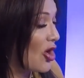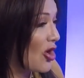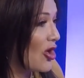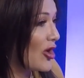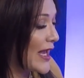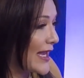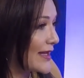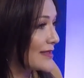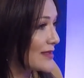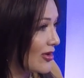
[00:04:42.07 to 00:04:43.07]
all
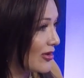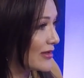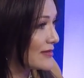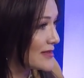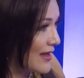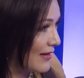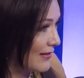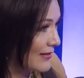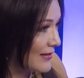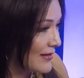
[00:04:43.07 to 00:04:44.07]
hands on deck,